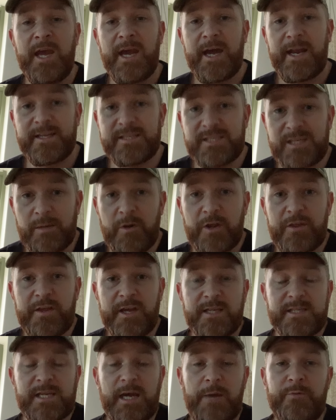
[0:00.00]
And a similar thing
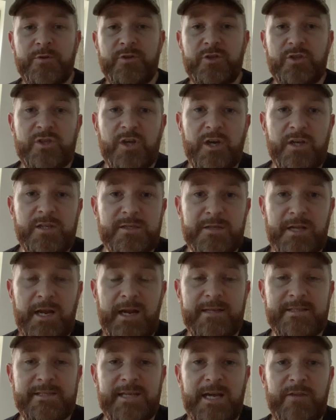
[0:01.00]
has happened to Tyson
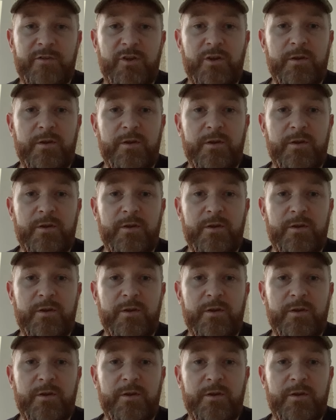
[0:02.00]
Alexander.